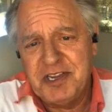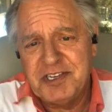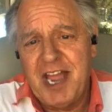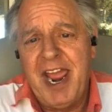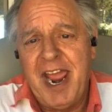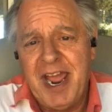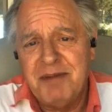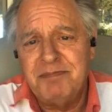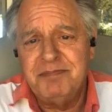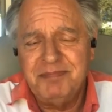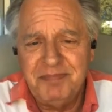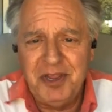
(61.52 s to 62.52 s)
because I
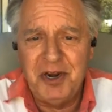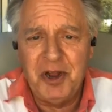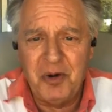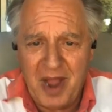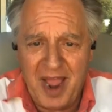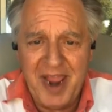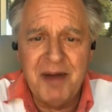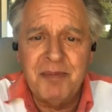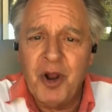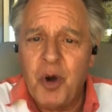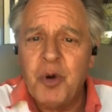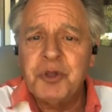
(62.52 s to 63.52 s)
am
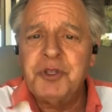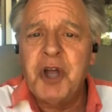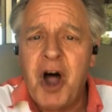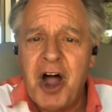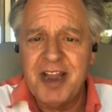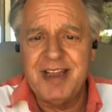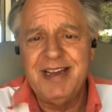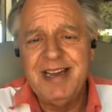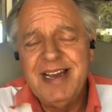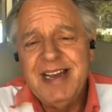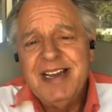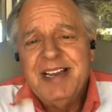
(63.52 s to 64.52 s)
an old dog.
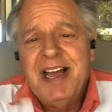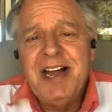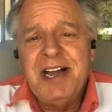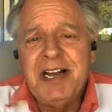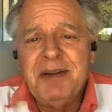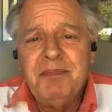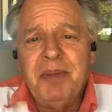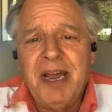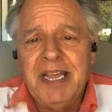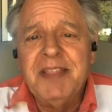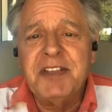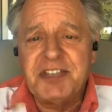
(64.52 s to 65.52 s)

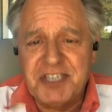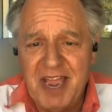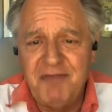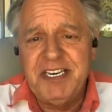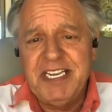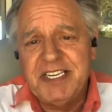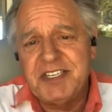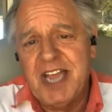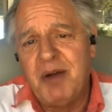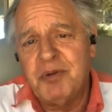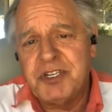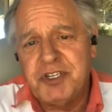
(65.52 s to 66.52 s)
But in the 70s,
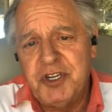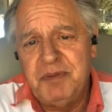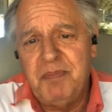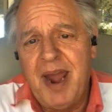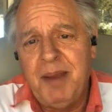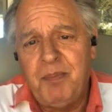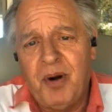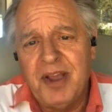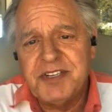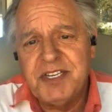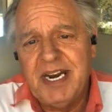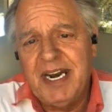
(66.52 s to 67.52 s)
I was student body
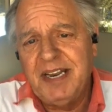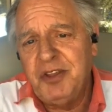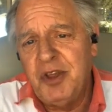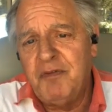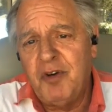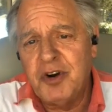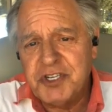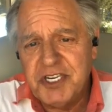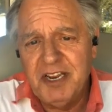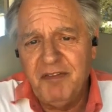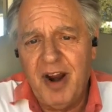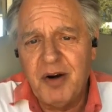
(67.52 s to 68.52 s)
president at the
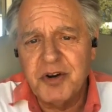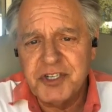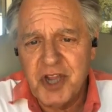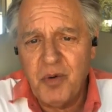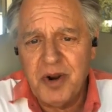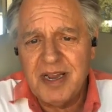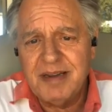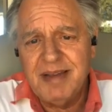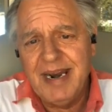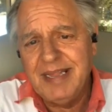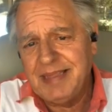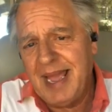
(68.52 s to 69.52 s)
University of Arizona.
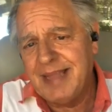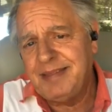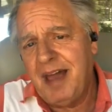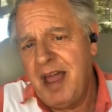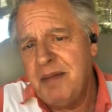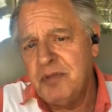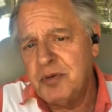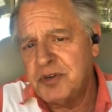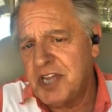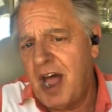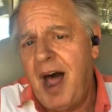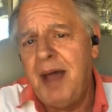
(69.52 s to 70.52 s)
And at that time, there
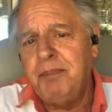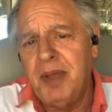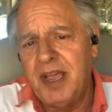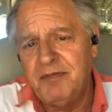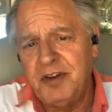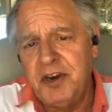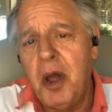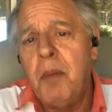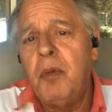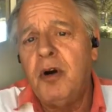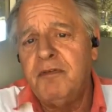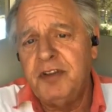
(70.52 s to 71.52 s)
was a hotbed of a
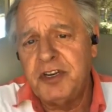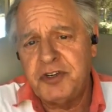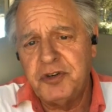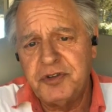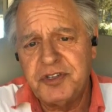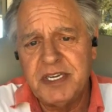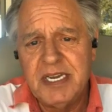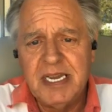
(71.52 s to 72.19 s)
number of issues